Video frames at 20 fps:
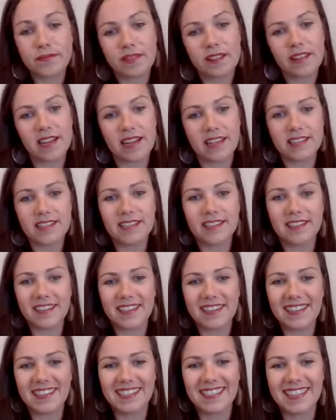Lesson
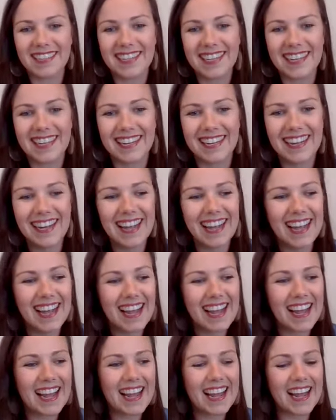learned.
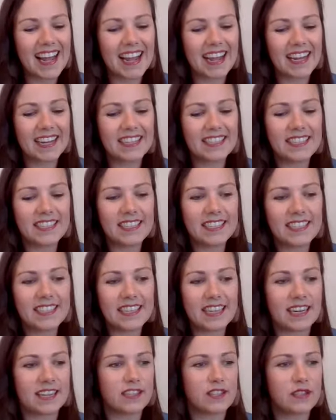And
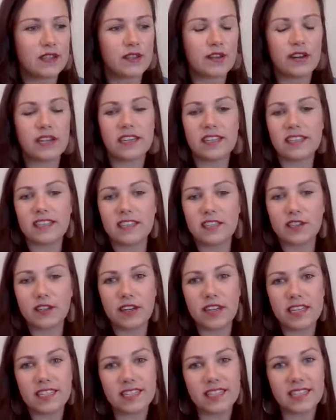yeah, so it created this
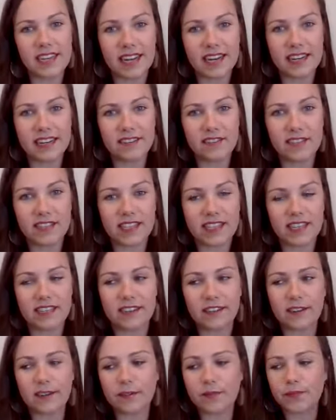crazy negative
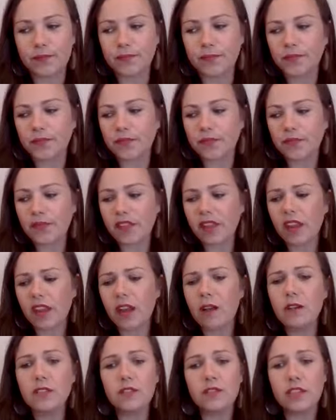cycle.
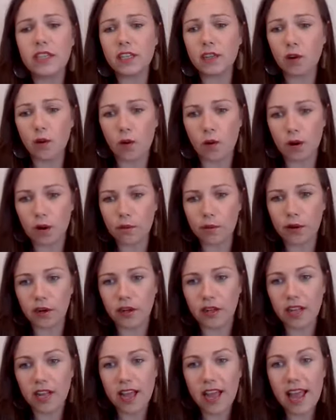I was feeling
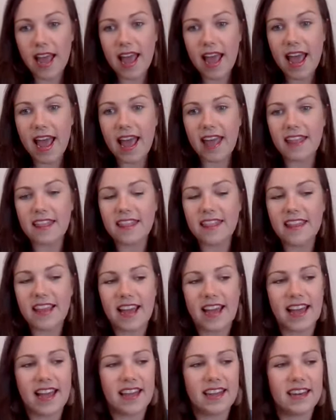horrible. And
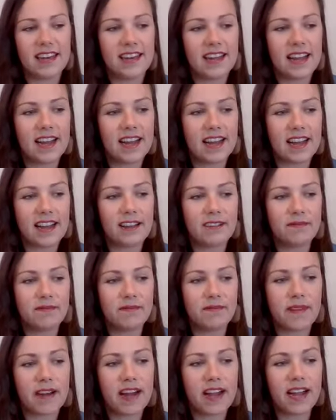then
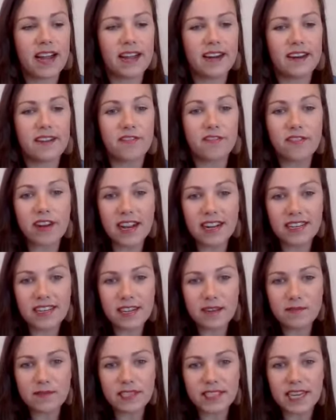I had a friend
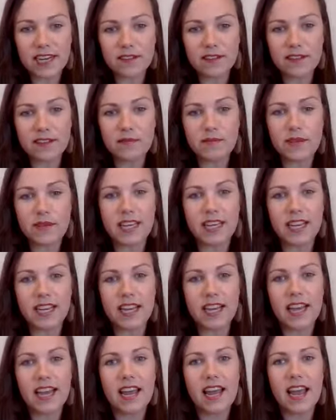come stay with
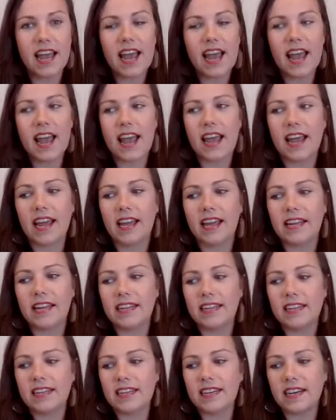me,
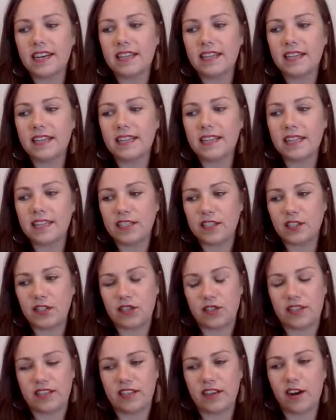and they
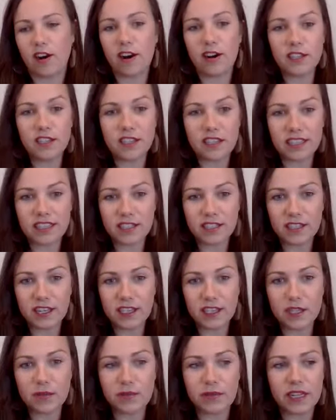just harshly
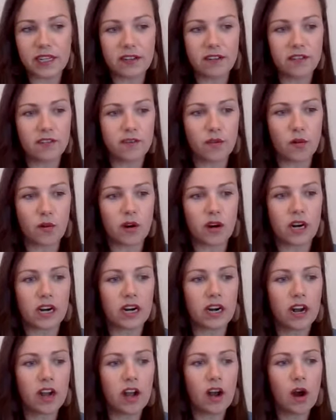judged me
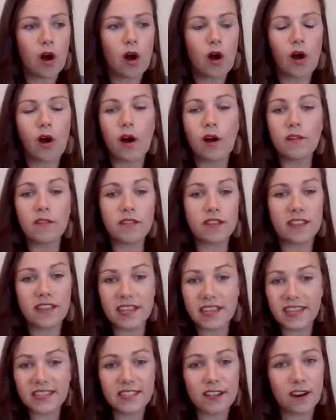for all the
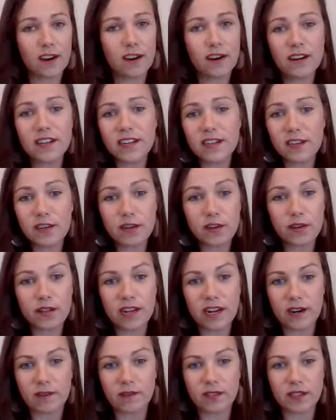things I already knew that
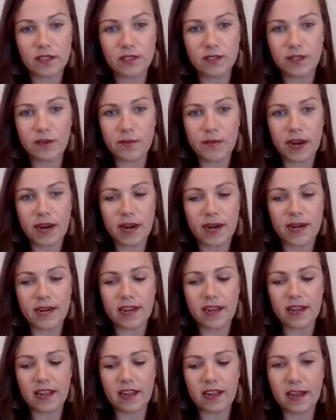I was doing bad.
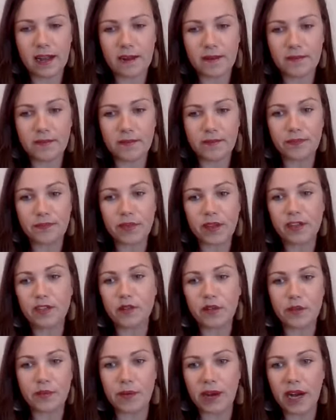Not
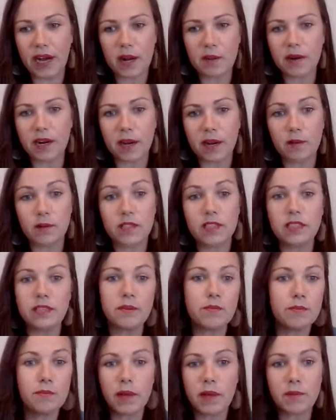doing bad, but I wasn't
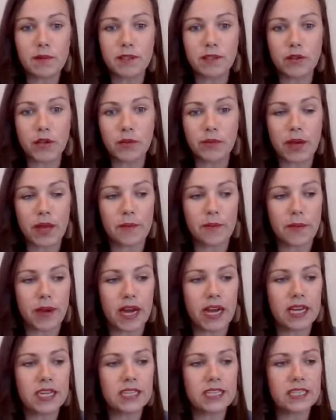maybe doing my
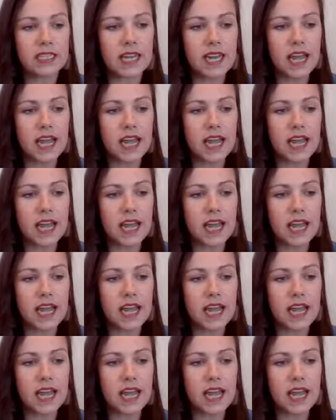best.